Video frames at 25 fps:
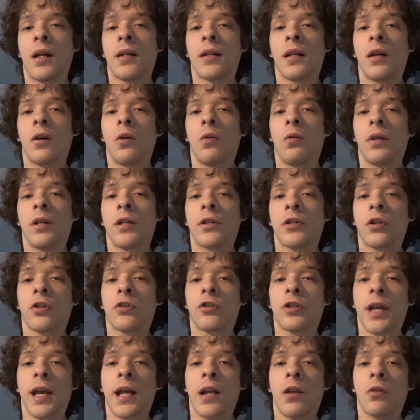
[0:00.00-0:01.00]
not only is your
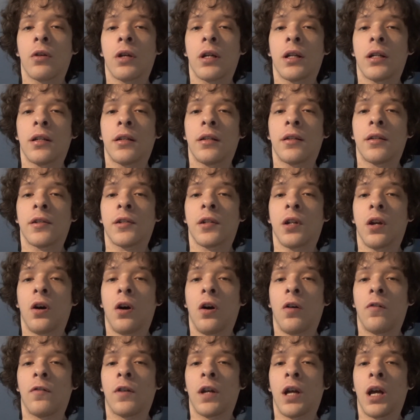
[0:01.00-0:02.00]
channel going to
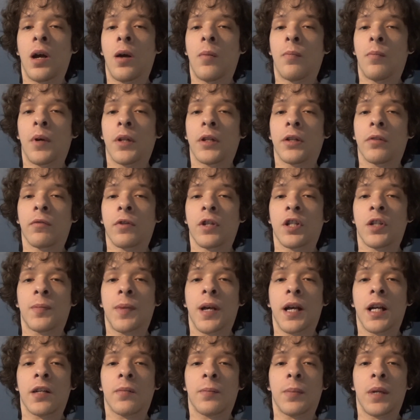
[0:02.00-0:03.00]
dissolve, but the
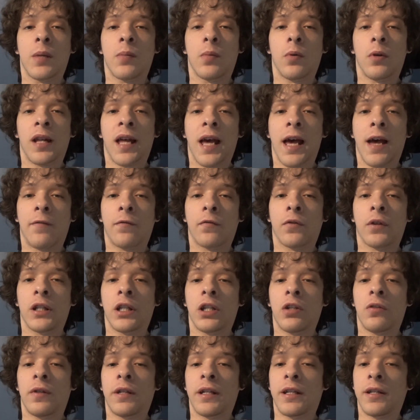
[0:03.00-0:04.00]
respect people have for
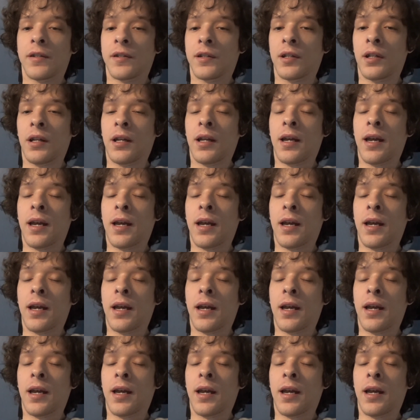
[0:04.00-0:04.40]
you is.